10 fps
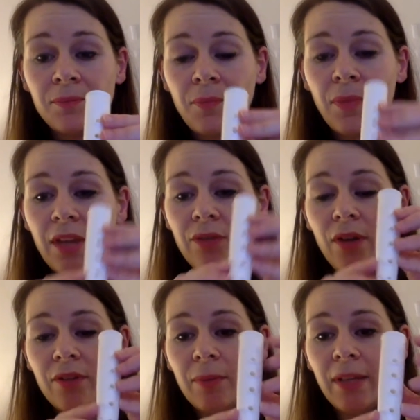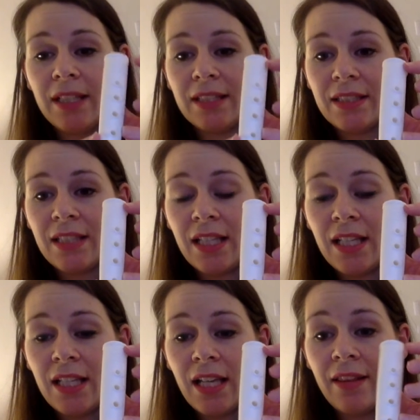If you have to play a C
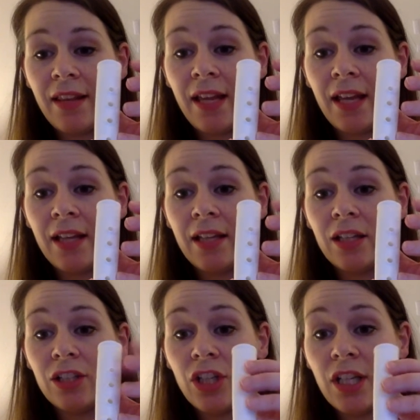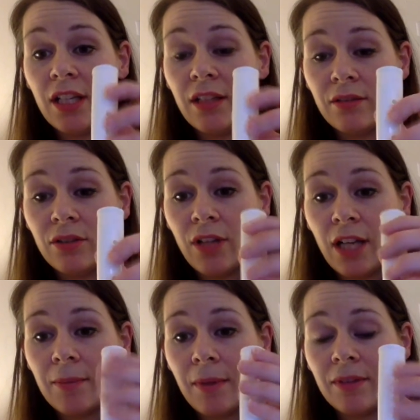and then a G, you're not going to be
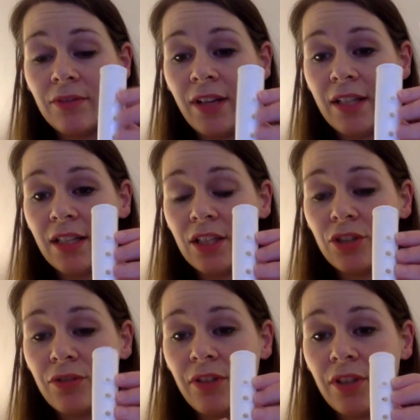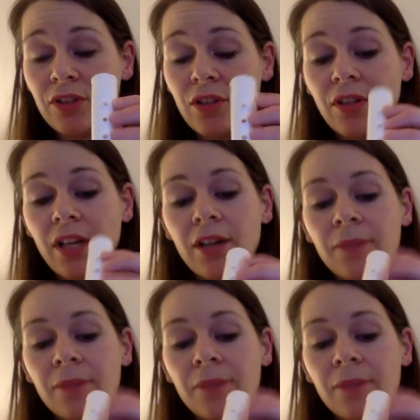able to find it because your fingers aren't there.